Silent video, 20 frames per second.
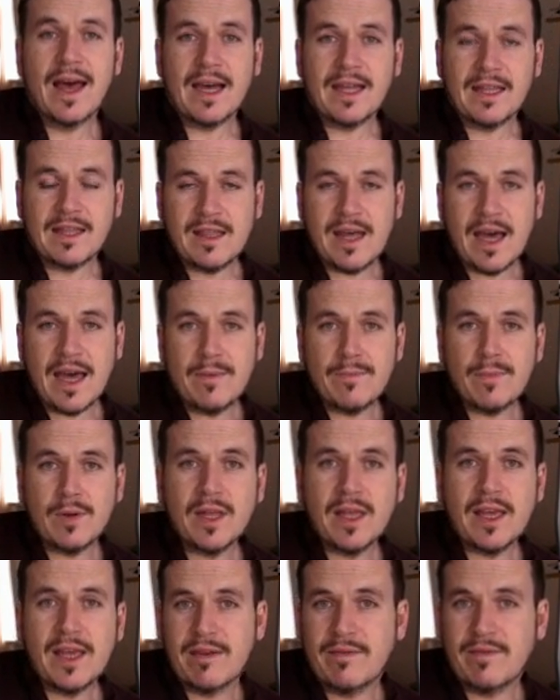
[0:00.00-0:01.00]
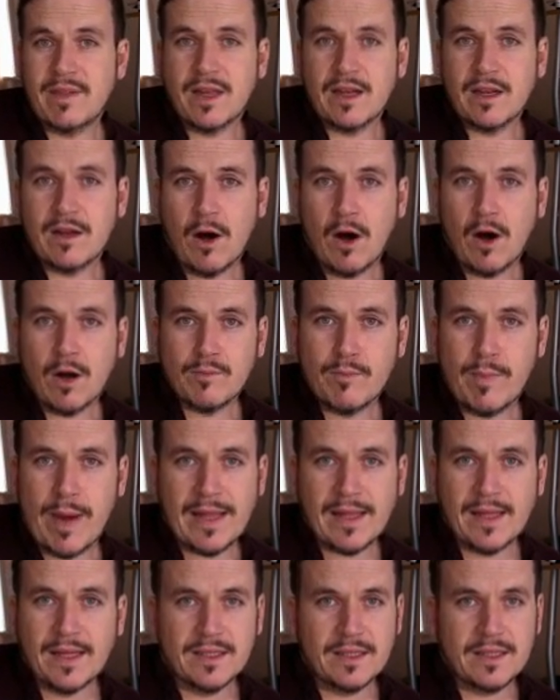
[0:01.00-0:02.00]
and they believe that on
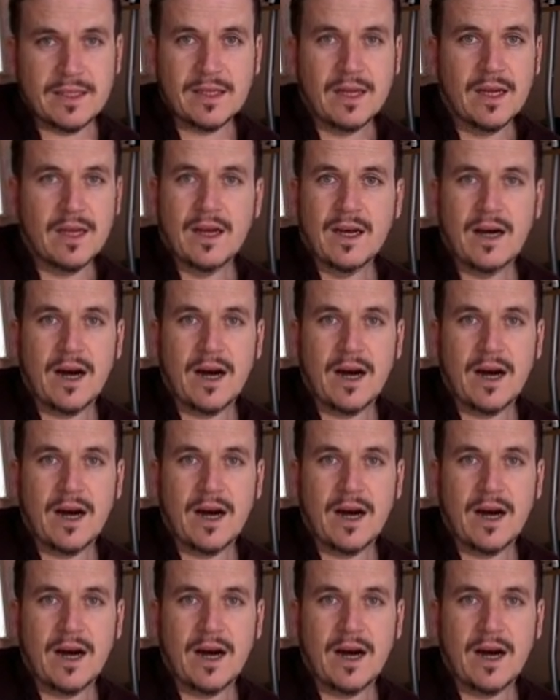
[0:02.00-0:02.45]
balance,